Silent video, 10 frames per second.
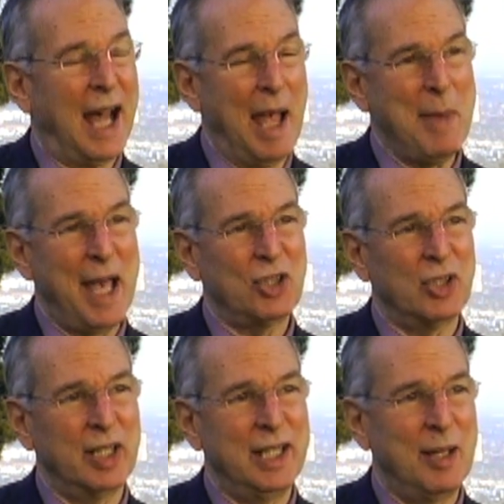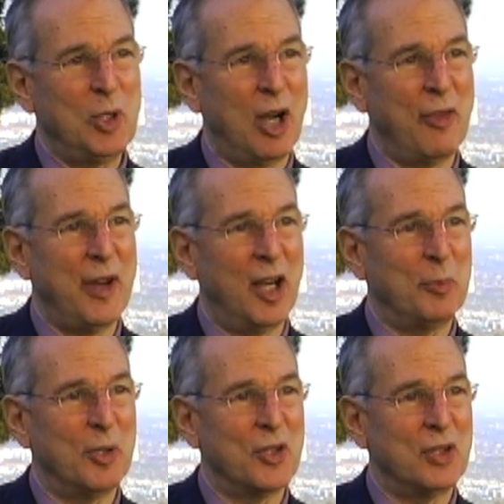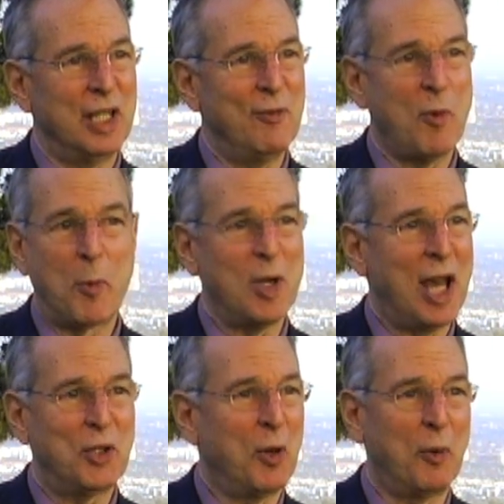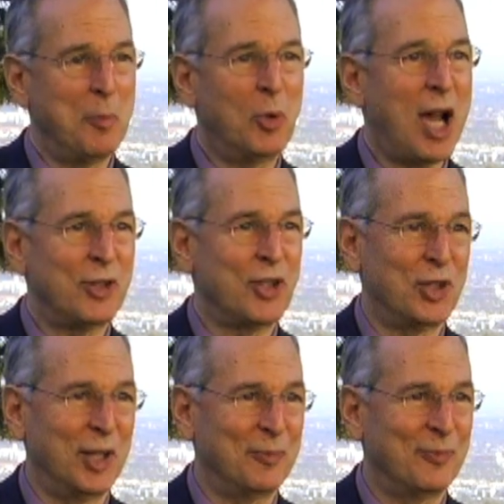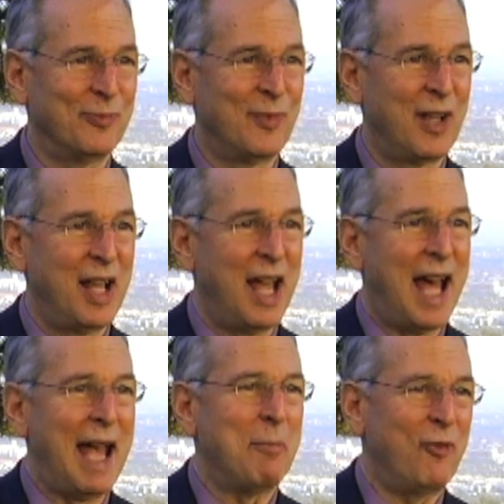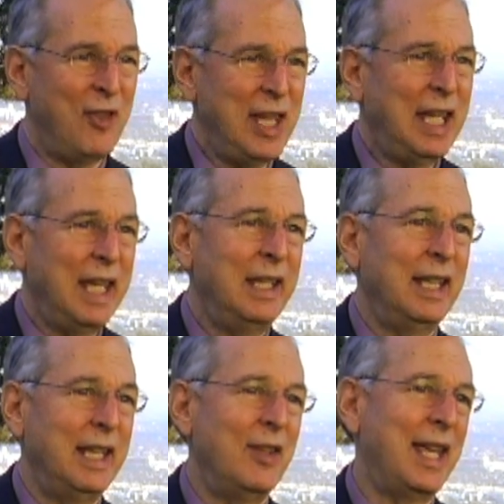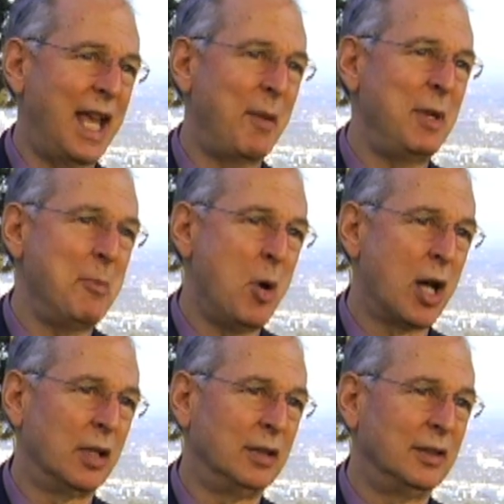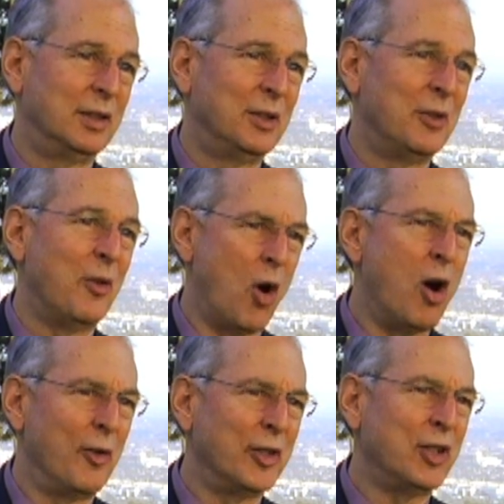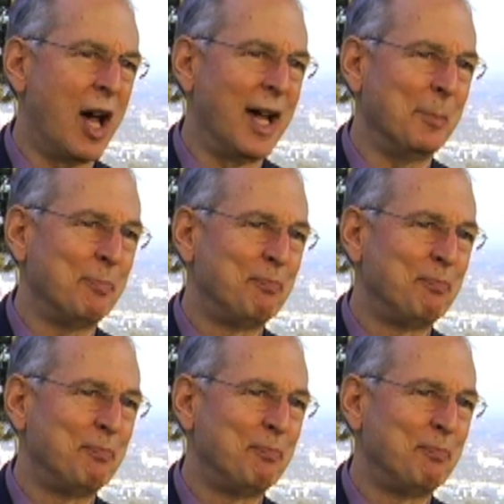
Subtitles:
I'm actually an EMDR therapist even when we're not doing reprocessing. I'm thinking in the AIP model all the time.